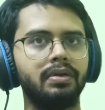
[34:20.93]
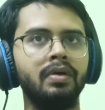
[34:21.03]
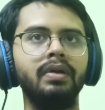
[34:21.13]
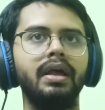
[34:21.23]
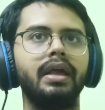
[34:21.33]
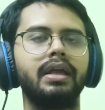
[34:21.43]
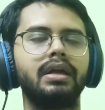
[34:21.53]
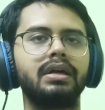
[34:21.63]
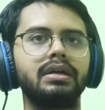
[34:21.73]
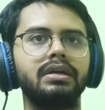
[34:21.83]
You know,
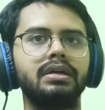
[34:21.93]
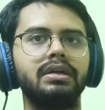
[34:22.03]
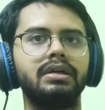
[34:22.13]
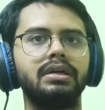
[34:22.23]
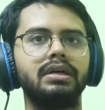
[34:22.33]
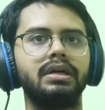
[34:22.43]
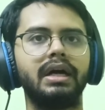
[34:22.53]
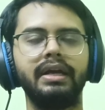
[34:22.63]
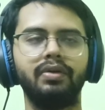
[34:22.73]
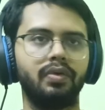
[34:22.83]
like,
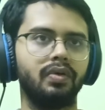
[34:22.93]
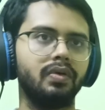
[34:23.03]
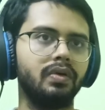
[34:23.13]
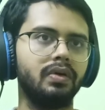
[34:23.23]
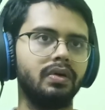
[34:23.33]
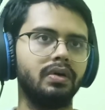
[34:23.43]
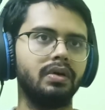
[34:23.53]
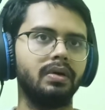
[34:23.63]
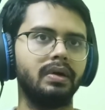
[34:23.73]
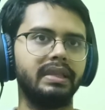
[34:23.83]
I don't know,
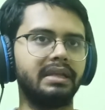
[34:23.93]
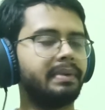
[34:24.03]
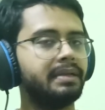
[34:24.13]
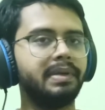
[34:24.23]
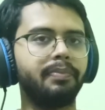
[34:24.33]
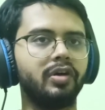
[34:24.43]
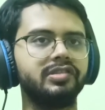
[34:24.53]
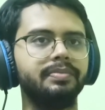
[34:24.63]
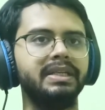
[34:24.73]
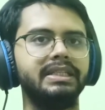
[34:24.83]
that might be a
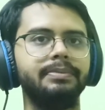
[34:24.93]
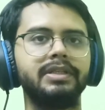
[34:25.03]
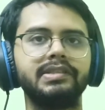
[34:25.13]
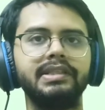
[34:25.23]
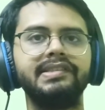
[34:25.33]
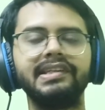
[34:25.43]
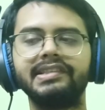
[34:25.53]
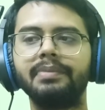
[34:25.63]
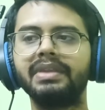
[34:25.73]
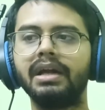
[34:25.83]
possibility, because he said
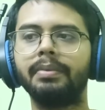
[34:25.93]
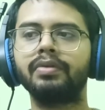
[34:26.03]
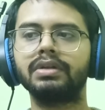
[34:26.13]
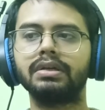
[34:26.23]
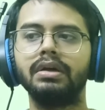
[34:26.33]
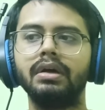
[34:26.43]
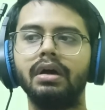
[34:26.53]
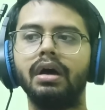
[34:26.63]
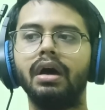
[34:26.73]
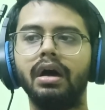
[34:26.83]
something about,
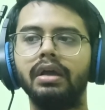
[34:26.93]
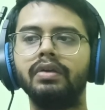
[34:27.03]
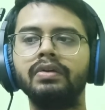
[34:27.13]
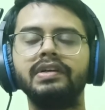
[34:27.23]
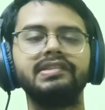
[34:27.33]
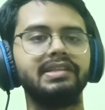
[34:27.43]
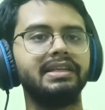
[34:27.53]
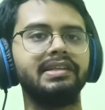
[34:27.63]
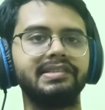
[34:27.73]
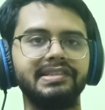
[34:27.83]
you know, his
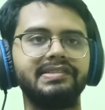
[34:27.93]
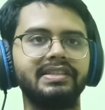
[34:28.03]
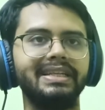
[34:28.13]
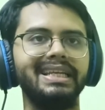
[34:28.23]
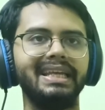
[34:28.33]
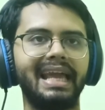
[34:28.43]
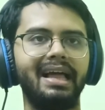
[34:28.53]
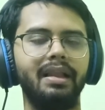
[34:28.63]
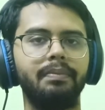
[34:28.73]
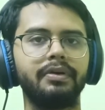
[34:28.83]
little sister needing
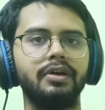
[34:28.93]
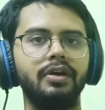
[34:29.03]
help.